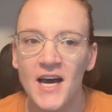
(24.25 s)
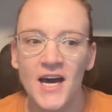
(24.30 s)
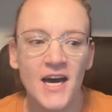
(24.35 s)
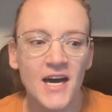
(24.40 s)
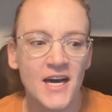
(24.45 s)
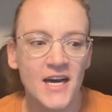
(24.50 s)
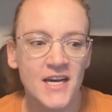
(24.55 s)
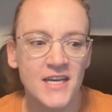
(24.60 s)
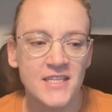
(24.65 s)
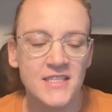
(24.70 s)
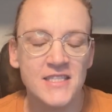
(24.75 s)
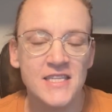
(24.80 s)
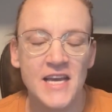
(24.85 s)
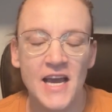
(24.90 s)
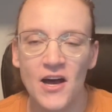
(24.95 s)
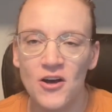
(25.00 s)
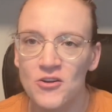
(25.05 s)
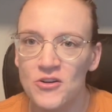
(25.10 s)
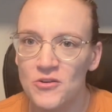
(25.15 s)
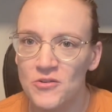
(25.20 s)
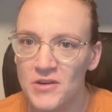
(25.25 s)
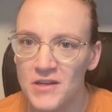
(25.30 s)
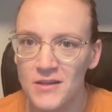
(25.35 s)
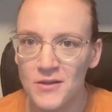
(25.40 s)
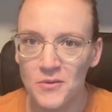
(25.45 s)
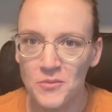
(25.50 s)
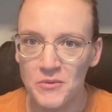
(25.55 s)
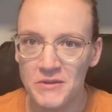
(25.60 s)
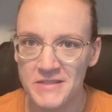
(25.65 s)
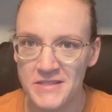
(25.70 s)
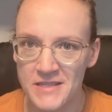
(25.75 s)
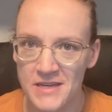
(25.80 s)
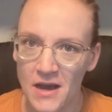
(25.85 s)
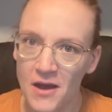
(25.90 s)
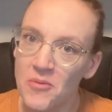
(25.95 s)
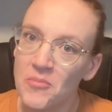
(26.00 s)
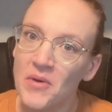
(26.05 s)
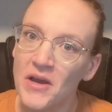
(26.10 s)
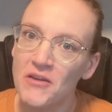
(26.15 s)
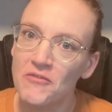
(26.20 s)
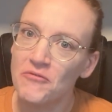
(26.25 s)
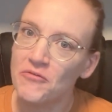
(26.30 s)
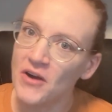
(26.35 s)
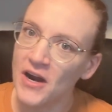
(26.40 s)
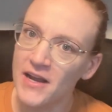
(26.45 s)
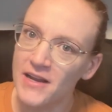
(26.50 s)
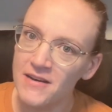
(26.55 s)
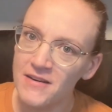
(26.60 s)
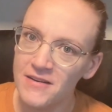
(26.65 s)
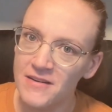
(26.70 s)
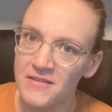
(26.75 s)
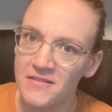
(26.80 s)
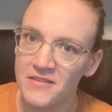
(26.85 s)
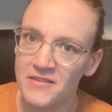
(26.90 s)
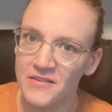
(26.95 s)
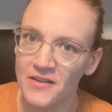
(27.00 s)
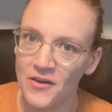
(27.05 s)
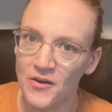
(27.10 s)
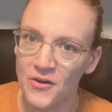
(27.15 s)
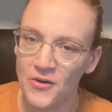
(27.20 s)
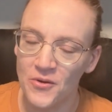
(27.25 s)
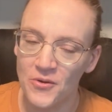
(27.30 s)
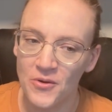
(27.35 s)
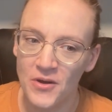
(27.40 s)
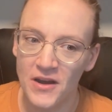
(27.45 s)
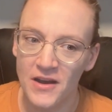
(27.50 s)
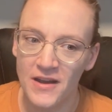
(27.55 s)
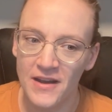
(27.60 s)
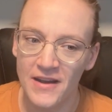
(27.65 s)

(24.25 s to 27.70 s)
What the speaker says: The algorithm is not my friend, so